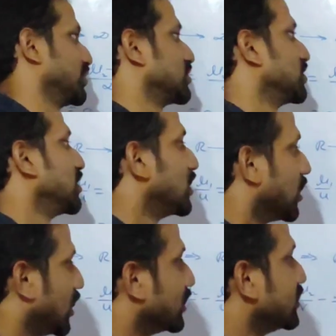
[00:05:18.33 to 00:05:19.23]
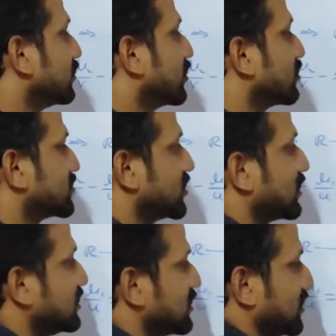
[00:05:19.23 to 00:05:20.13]
image. And here you can
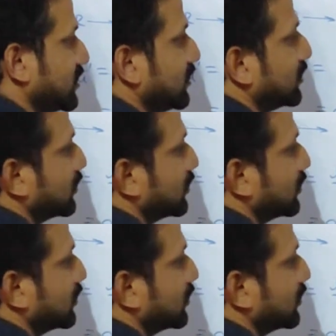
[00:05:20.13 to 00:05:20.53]
say clearly